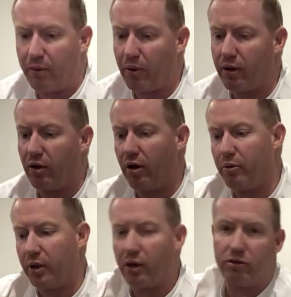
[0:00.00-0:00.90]
that one.
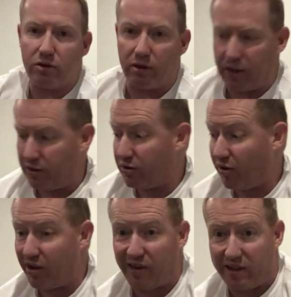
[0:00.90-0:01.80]
I'm going to
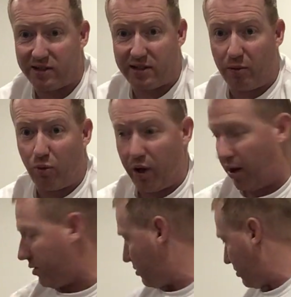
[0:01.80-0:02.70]
integrate that somewhere.